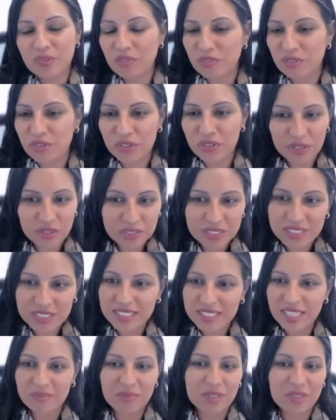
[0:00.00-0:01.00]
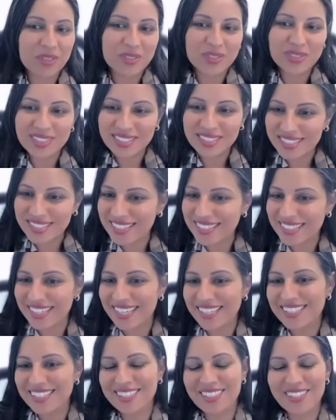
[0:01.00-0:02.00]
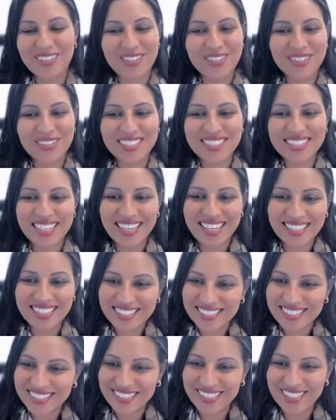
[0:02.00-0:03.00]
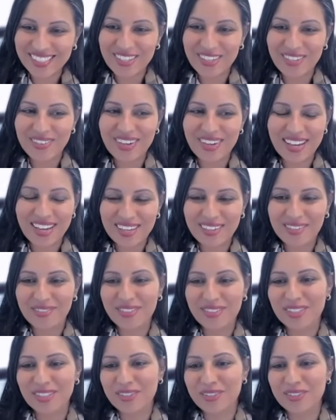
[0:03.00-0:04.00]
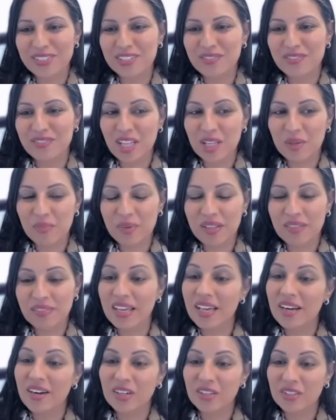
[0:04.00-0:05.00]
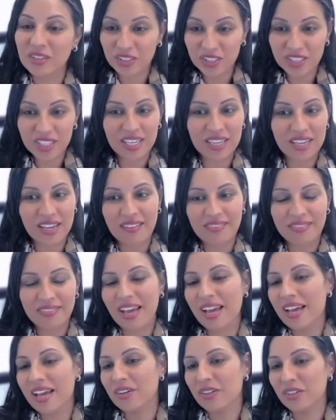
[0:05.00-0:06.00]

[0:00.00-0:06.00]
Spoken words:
for those CMOs and CSOs and head of clinical development that are looking at that